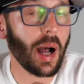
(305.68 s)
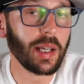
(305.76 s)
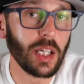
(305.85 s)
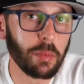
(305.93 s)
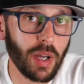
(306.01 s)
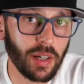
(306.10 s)
I
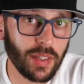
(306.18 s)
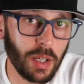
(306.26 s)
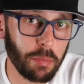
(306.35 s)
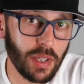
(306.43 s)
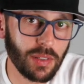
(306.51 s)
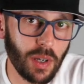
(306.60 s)
emailed
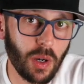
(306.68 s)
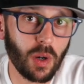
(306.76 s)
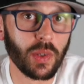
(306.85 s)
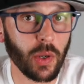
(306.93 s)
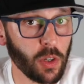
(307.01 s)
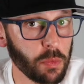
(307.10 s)

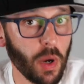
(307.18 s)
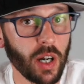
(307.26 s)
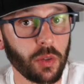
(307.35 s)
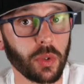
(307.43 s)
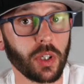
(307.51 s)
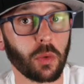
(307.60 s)
8Bitdo, they
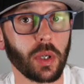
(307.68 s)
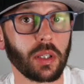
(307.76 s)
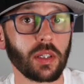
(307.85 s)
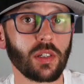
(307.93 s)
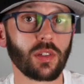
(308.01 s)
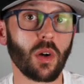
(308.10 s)
responded really
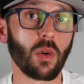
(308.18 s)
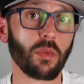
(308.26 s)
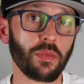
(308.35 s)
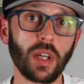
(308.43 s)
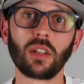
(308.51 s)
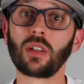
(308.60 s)
quickly, so
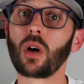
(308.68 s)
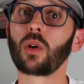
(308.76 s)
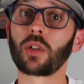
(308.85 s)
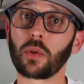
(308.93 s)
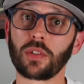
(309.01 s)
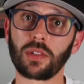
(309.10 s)
they
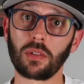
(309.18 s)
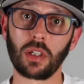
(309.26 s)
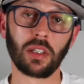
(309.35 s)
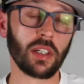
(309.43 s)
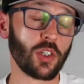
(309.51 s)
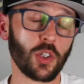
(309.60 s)
know there was
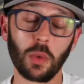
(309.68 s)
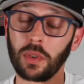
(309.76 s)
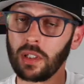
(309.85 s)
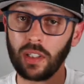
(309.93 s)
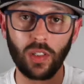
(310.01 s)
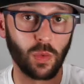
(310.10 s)
an issue
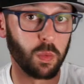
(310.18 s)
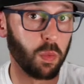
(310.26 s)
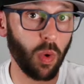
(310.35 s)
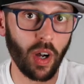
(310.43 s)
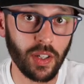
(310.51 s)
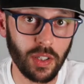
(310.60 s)
with at least
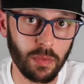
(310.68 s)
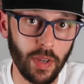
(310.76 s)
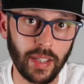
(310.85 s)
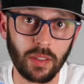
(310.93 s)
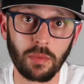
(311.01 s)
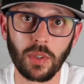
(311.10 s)
one
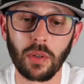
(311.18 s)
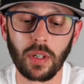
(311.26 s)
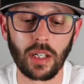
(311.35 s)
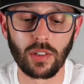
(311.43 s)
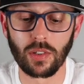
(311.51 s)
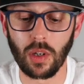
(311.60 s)
defective
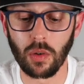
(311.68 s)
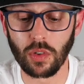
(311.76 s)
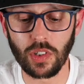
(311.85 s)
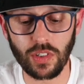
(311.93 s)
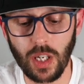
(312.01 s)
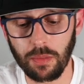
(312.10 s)
unit, so
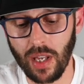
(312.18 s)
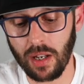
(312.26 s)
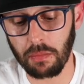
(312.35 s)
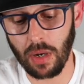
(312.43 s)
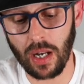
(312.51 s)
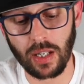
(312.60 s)
just keep that
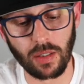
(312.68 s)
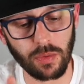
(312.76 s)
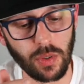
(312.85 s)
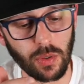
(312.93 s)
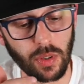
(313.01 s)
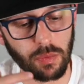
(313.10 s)
in mind. If
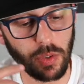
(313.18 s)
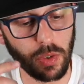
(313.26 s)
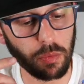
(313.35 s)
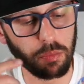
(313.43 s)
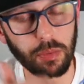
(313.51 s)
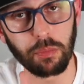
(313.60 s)

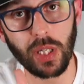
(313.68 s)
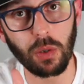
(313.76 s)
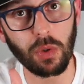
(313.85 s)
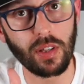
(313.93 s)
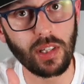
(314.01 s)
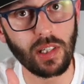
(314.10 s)
you pick
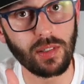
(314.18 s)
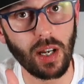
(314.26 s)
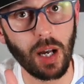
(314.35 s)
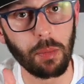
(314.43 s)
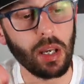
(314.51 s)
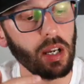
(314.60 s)
one of these
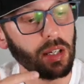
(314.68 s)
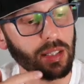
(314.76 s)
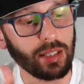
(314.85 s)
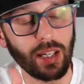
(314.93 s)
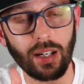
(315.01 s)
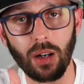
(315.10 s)
up,
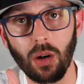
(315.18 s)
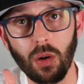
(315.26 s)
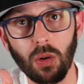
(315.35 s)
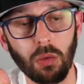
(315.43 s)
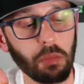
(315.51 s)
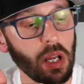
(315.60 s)
you get it
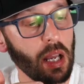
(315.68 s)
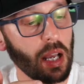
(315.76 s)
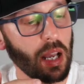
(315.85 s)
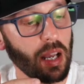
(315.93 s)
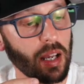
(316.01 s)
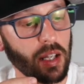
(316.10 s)
home,
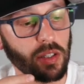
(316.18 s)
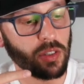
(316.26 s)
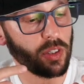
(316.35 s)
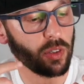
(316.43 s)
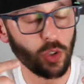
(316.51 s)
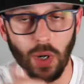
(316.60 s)
and
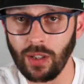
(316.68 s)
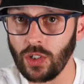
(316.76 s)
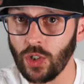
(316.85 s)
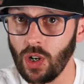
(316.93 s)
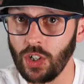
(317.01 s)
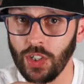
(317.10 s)
you're trying to
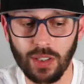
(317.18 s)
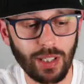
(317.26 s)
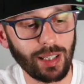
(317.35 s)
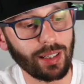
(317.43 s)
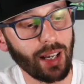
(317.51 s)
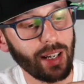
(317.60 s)
charge it and
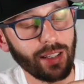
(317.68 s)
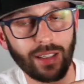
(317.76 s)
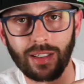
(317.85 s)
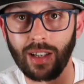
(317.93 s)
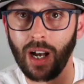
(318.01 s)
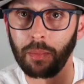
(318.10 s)
the light at the
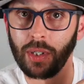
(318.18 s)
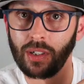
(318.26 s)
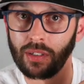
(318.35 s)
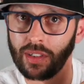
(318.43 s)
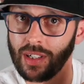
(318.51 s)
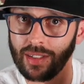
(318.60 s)
top here
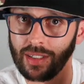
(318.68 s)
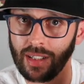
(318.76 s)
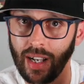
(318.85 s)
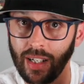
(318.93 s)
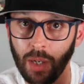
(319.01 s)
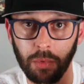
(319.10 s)
doesn't
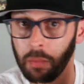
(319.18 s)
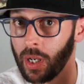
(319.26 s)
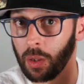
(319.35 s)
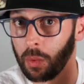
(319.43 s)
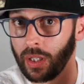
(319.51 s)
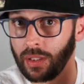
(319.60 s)
light up no
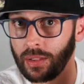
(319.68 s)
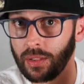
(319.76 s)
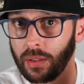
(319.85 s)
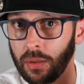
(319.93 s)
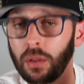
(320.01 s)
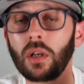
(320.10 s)
matter what you
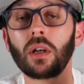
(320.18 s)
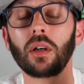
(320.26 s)
do,